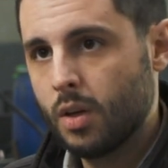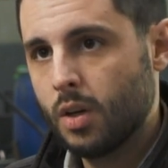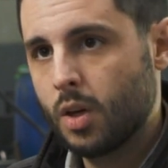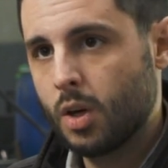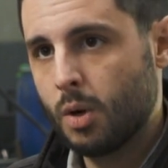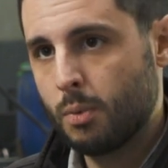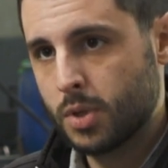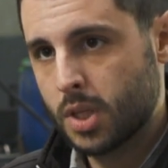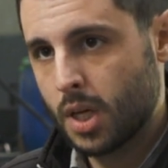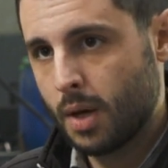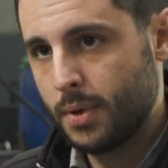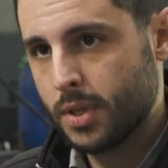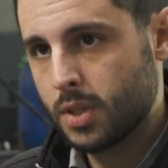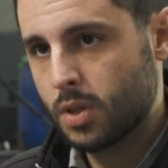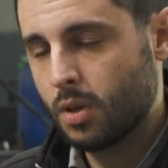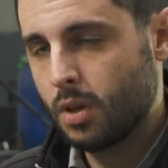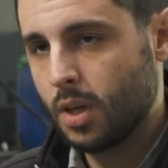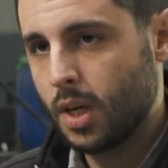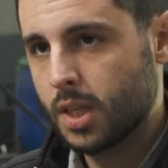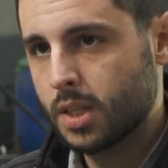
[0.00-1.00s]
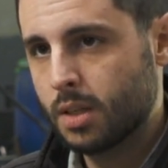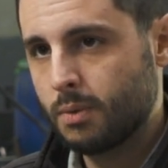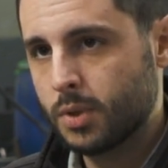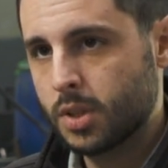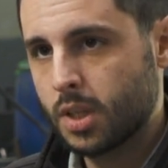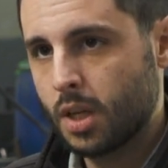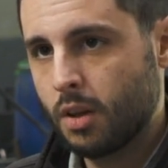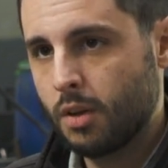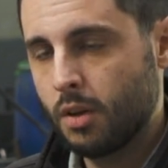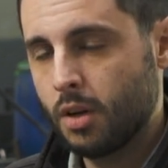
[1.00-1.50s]
But we can also
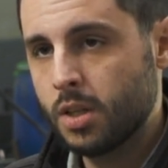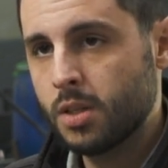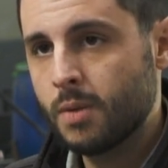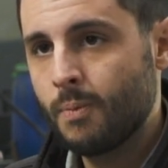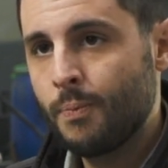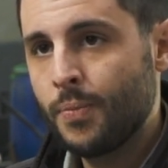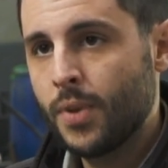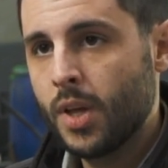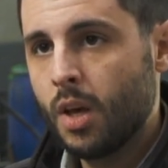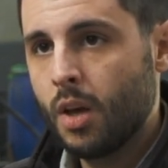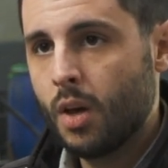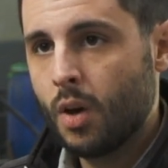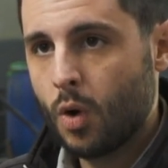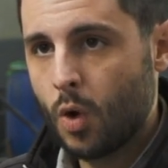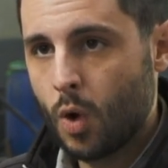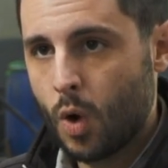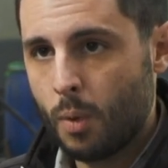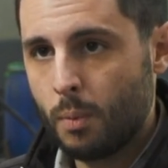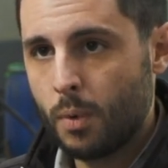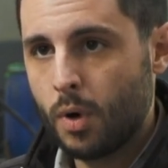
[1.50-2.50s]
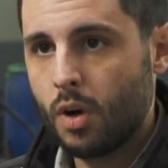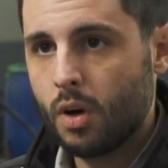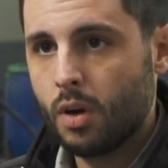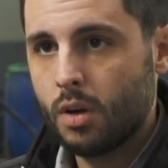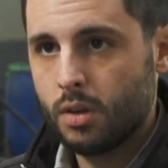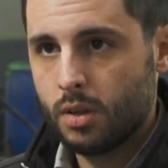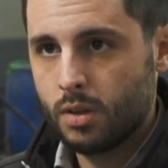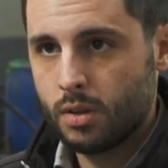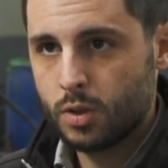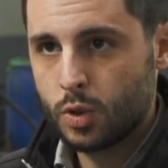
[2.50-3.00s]
create shapes by extracting
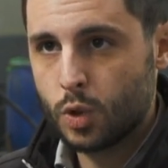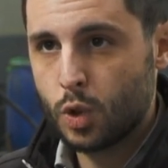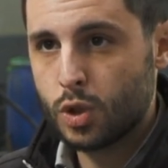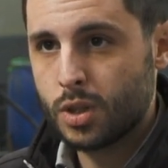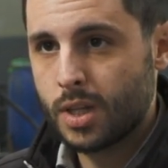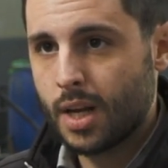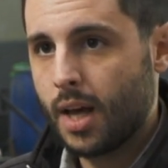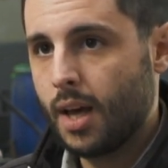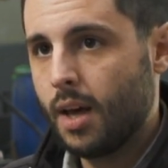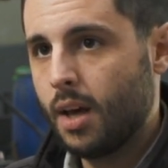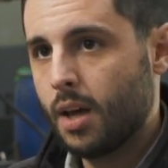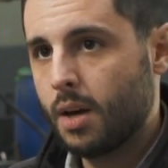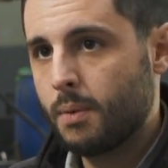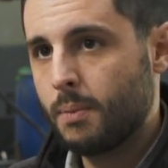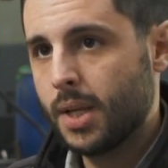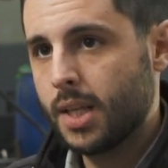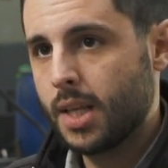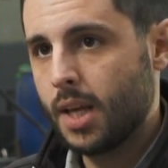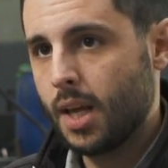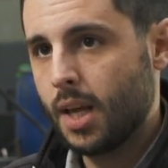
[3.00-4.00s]
material from the surfaces.